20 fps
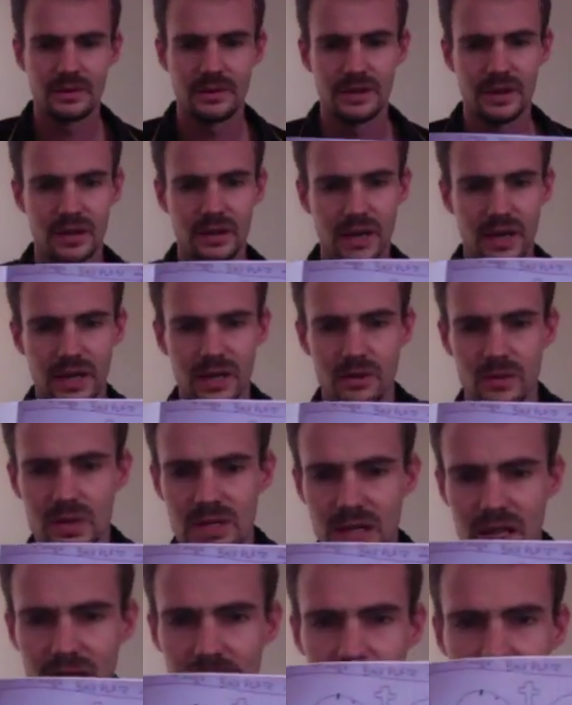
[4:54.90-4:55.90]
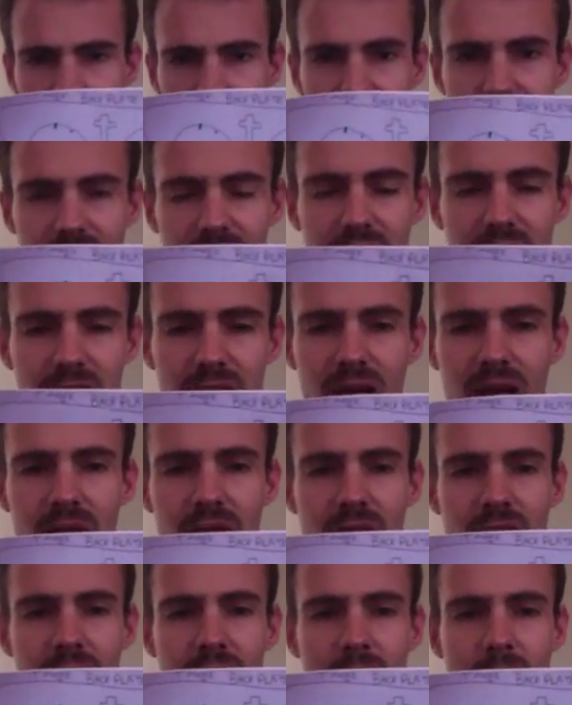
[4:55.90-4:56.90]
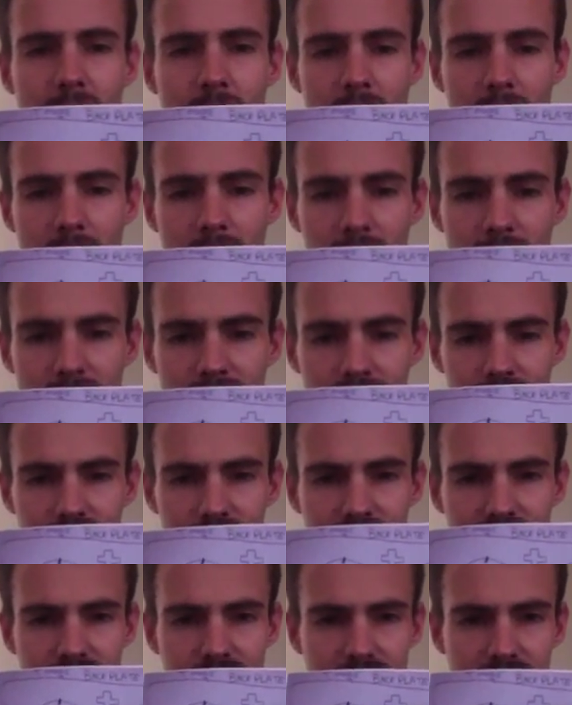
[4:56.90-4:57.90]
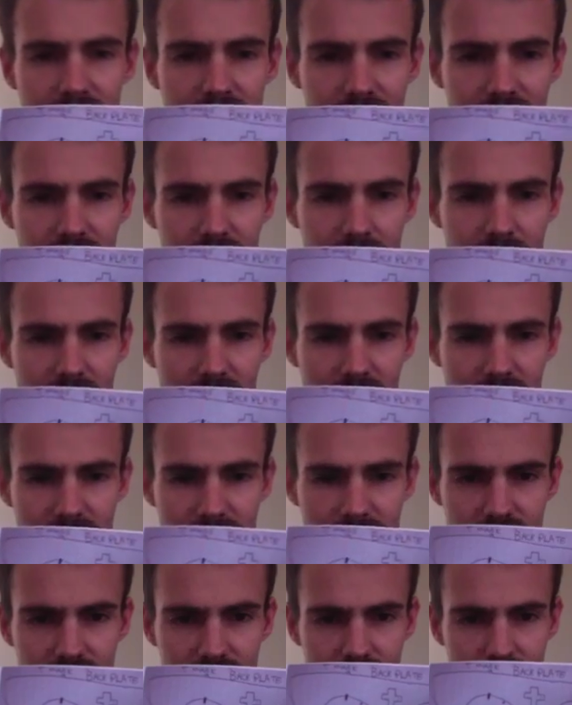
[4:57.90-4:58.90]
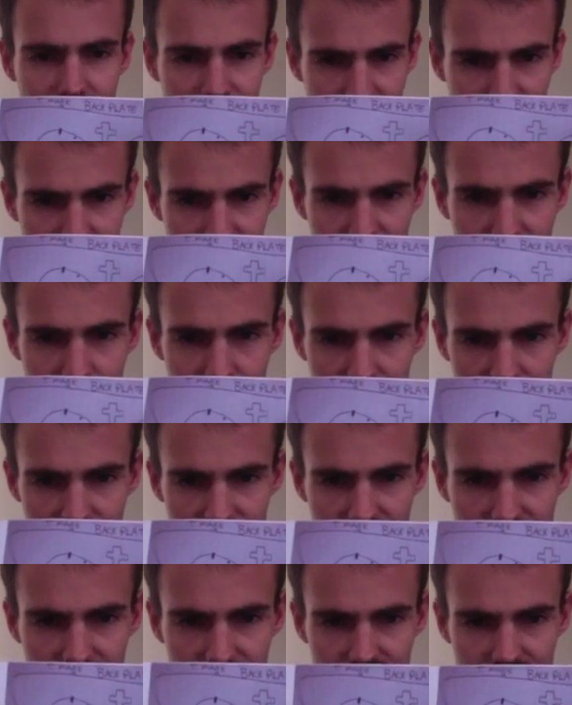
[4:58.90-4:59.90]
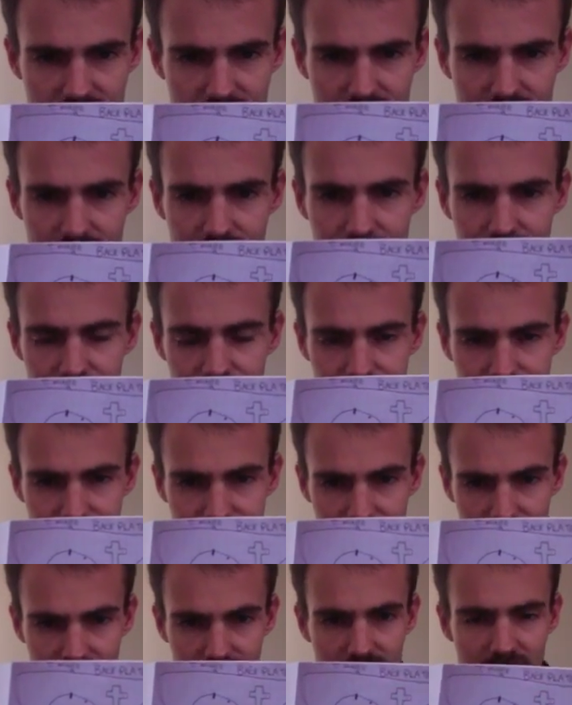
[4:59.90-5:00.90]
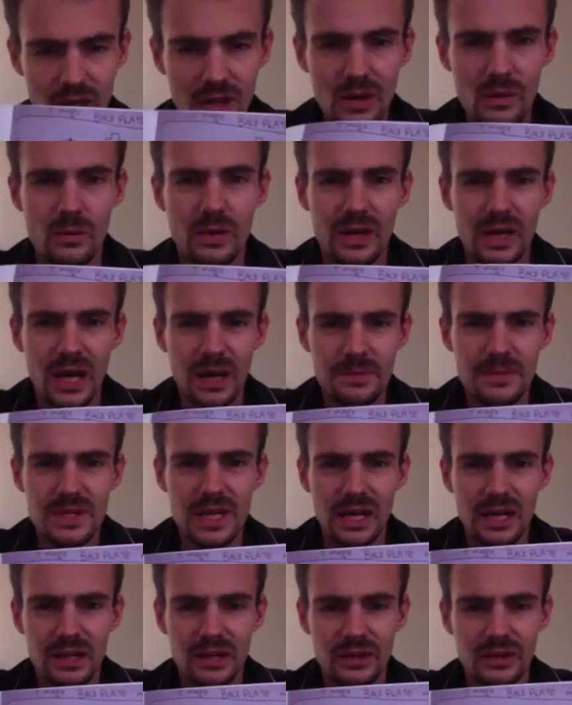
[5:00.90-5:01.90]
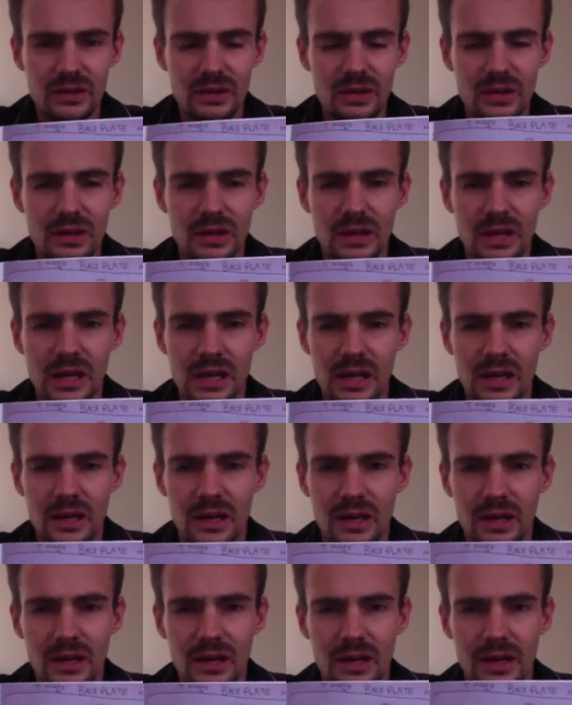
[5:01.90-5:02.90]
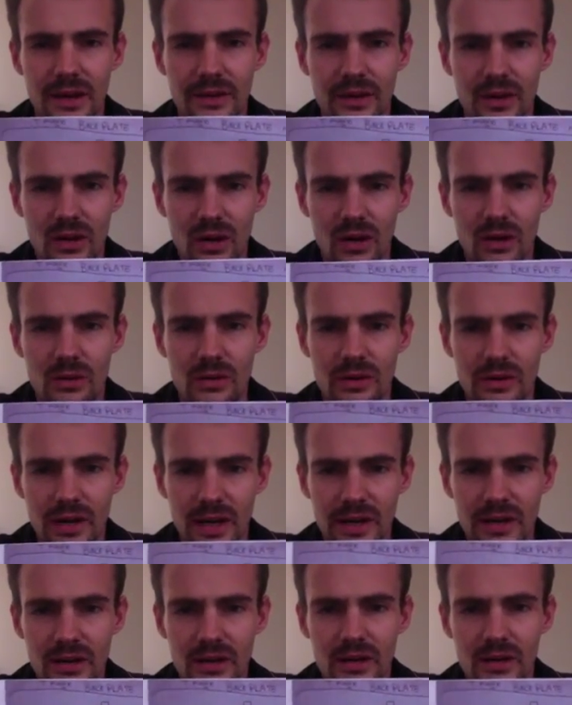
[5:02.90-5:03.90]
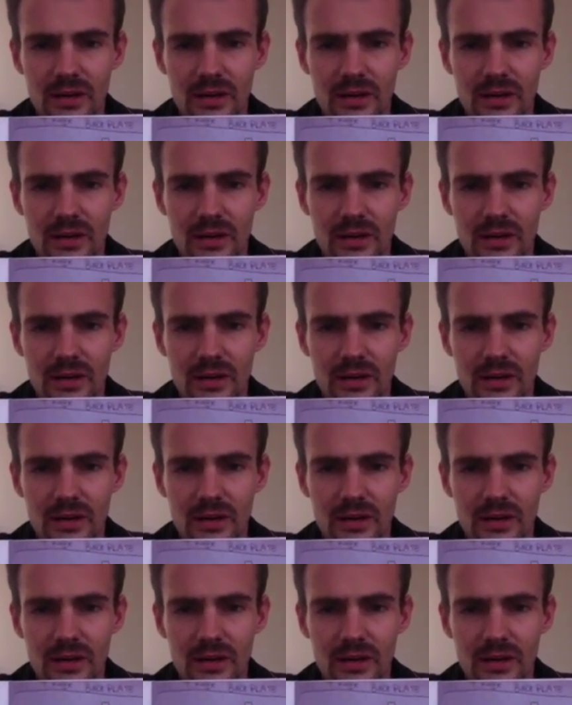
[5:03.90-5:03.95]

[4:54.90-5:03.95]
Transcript: The crank was lined up fine. Just follow the marks that the book tells you what I'm telling you, and the car will run